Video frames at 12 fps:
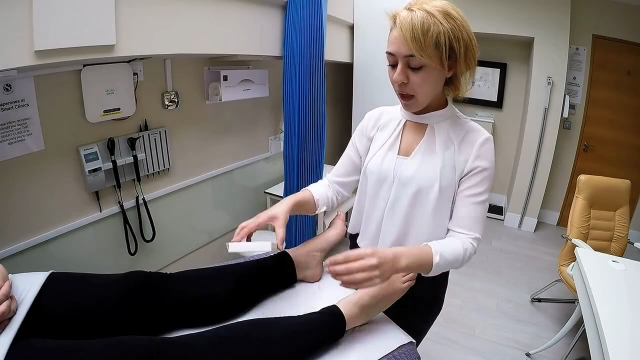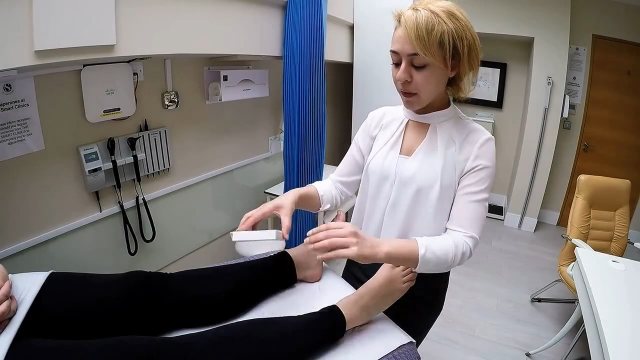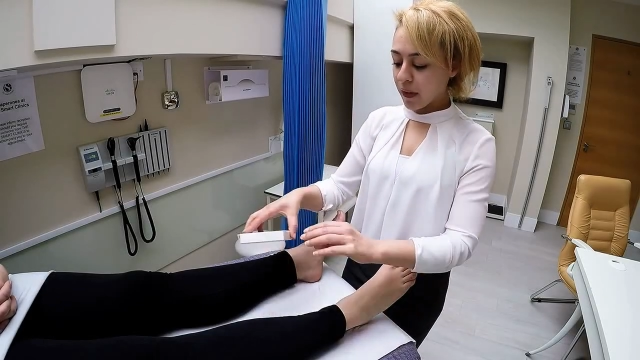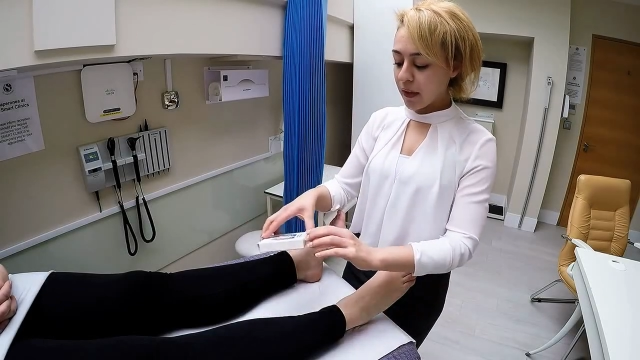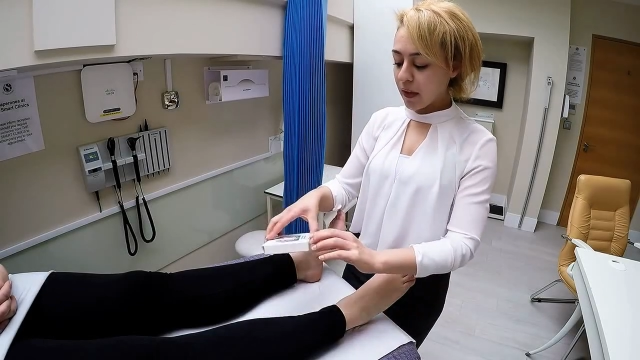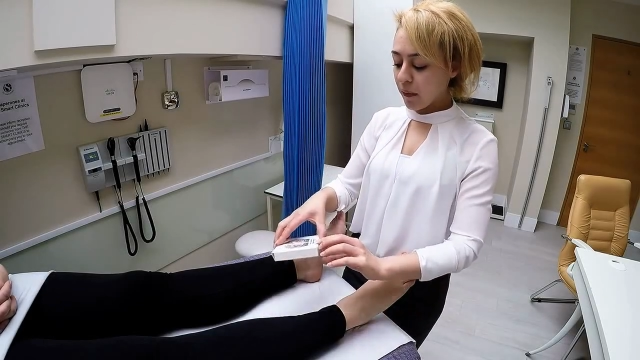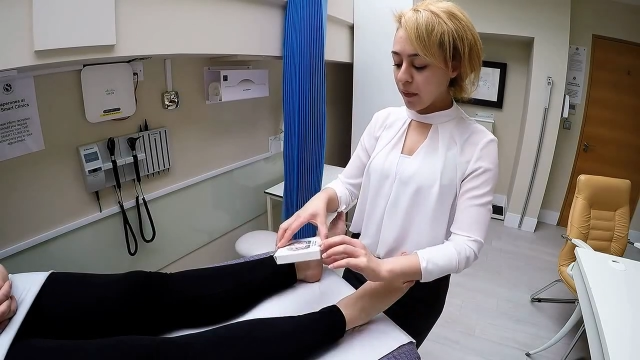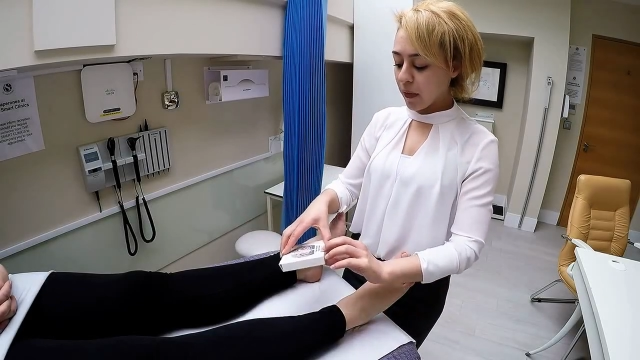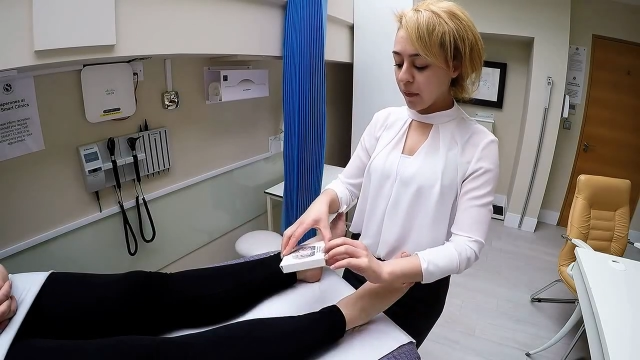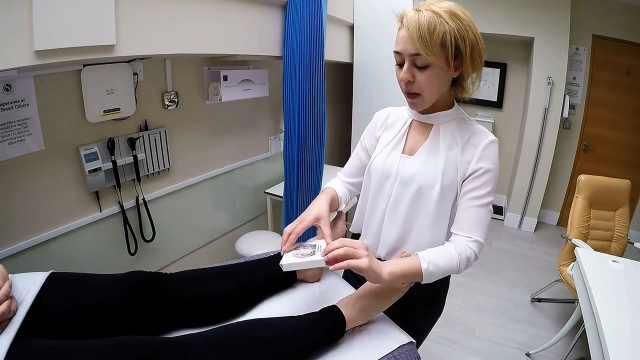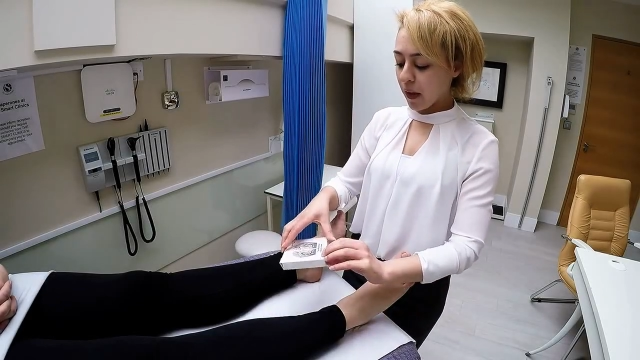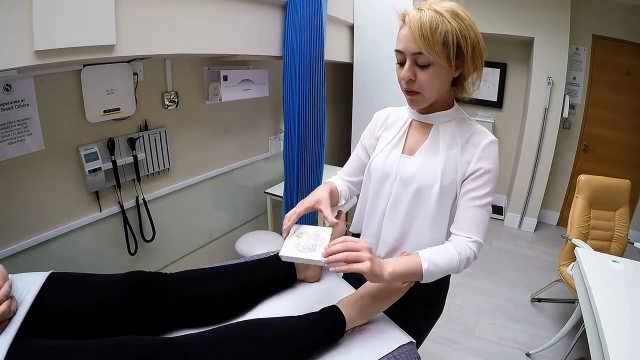we have this
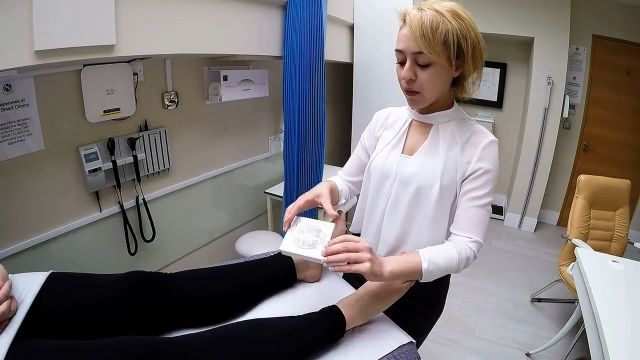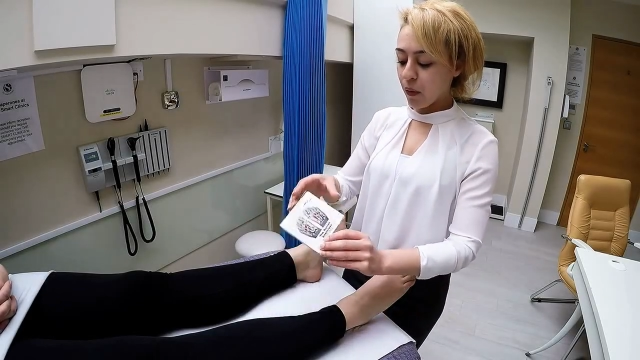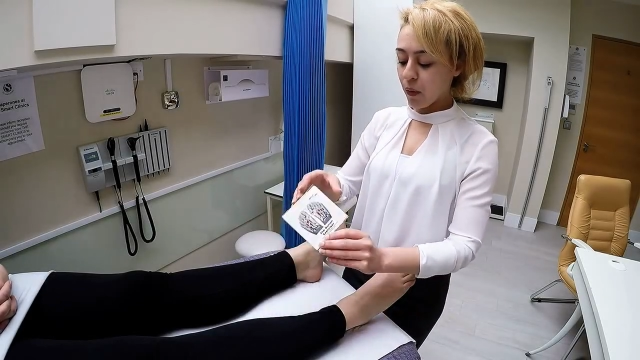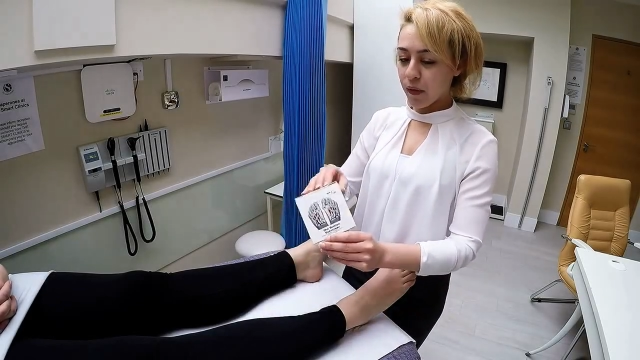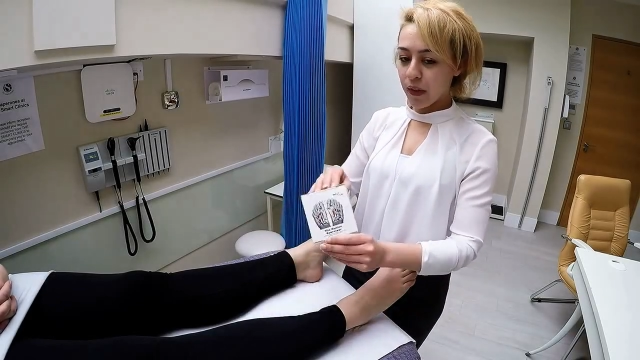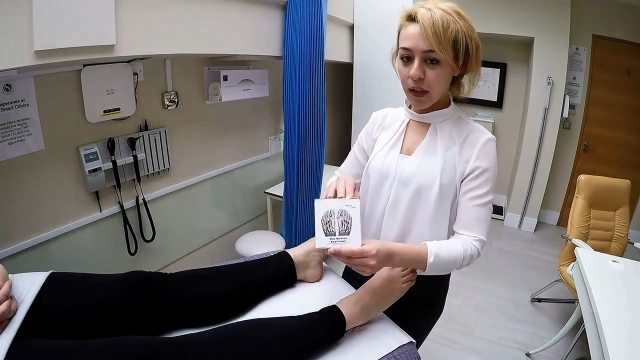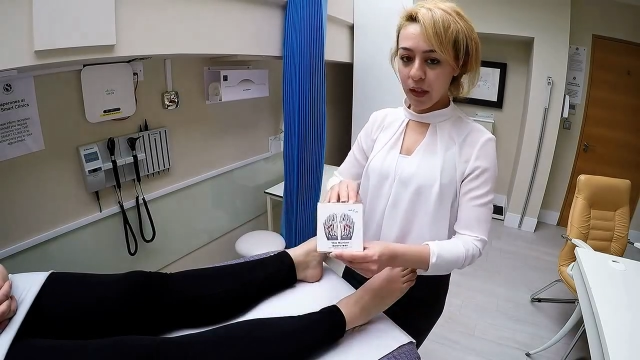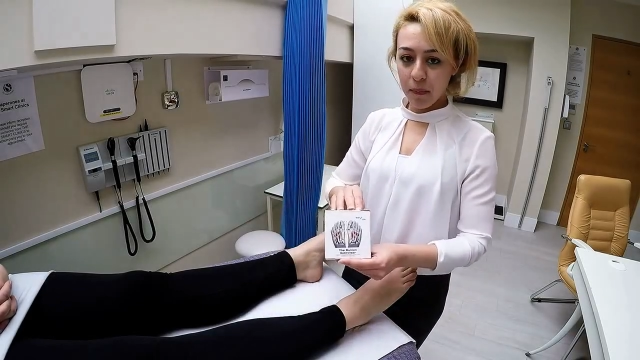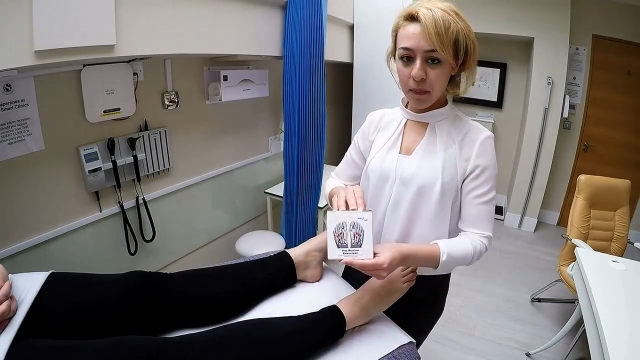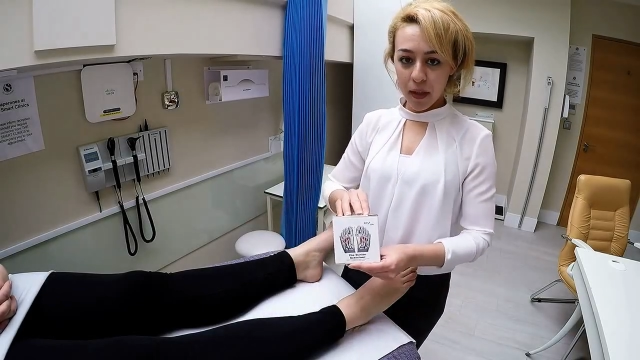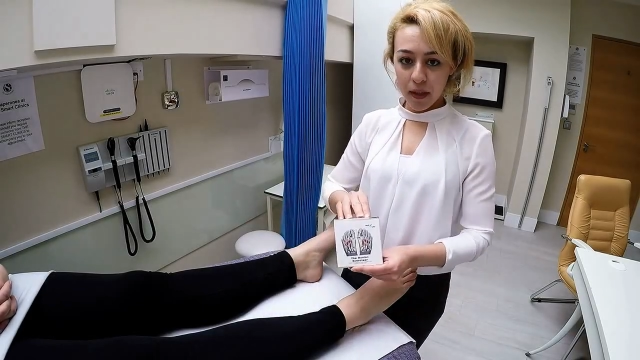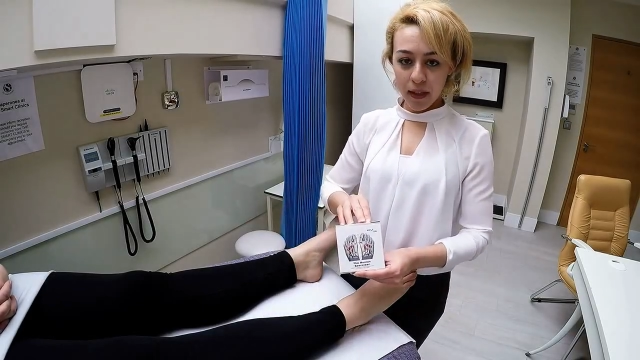lovely device called
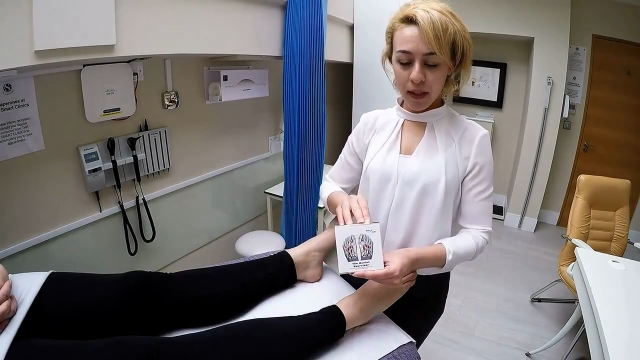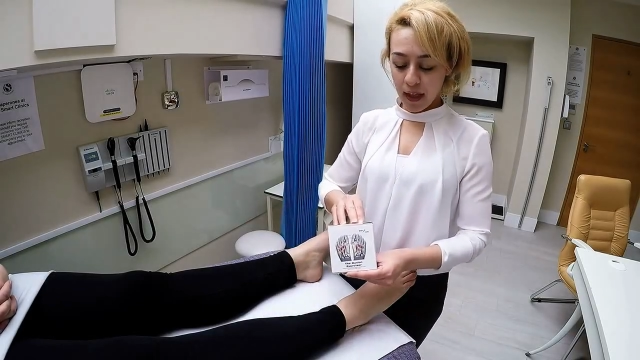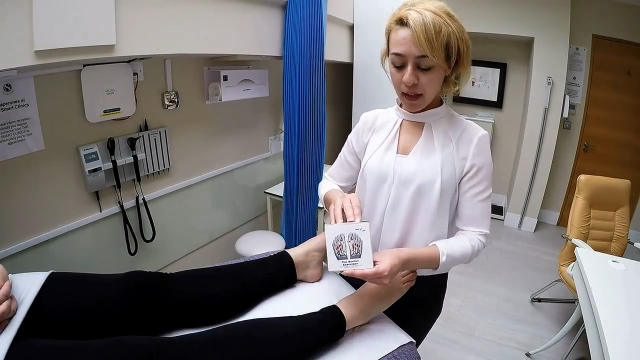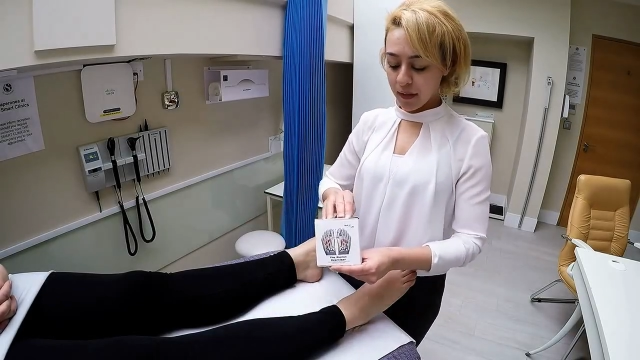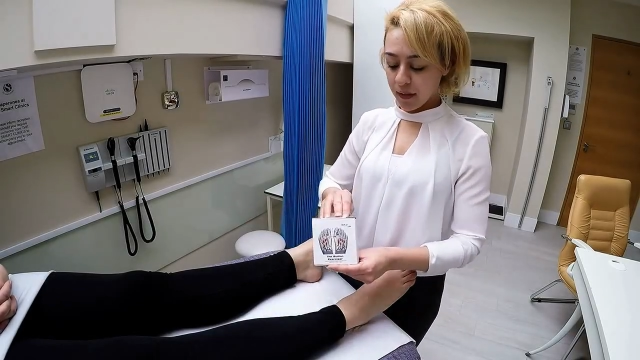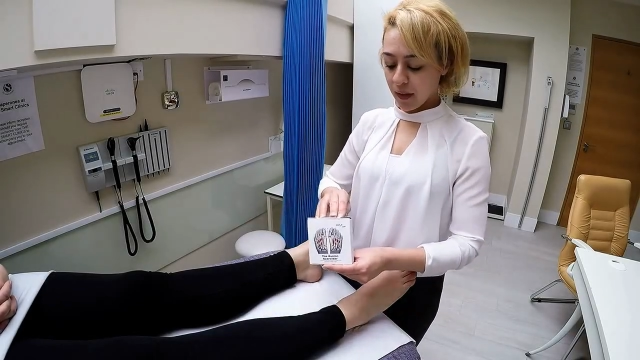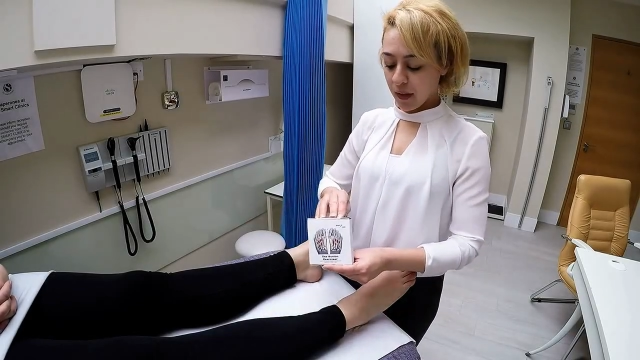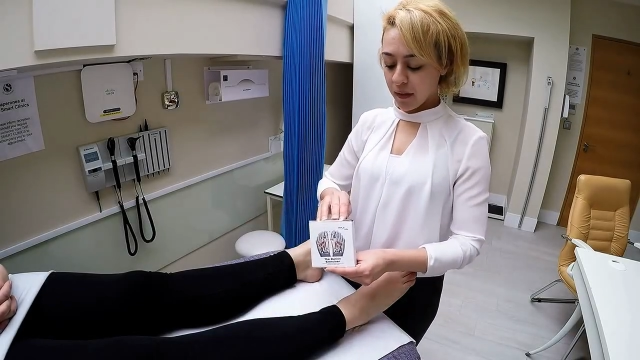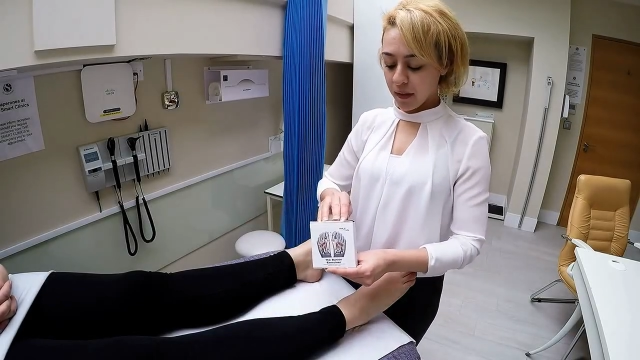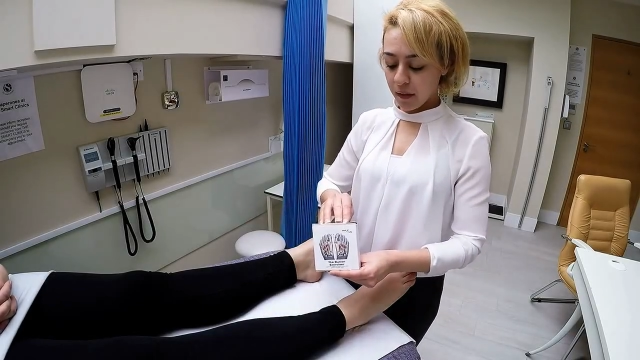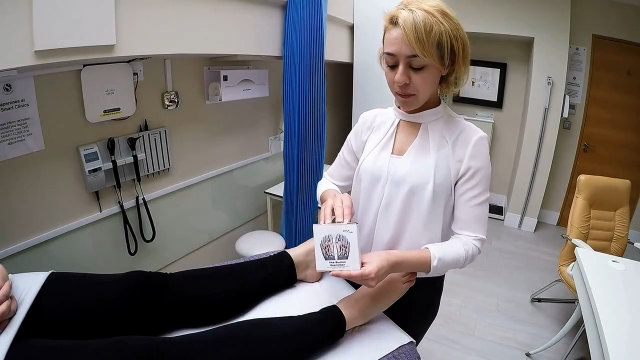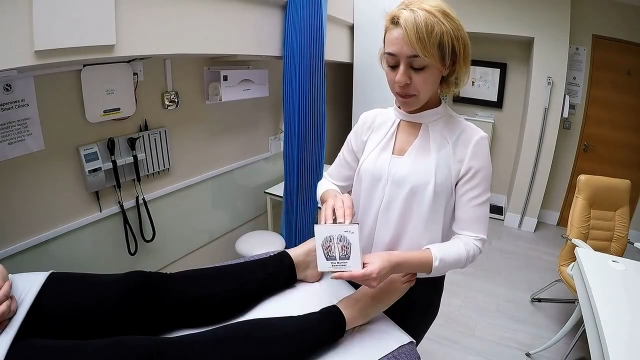the Bunion
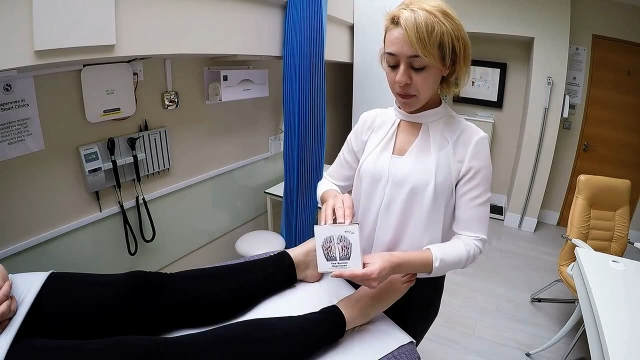Exercise.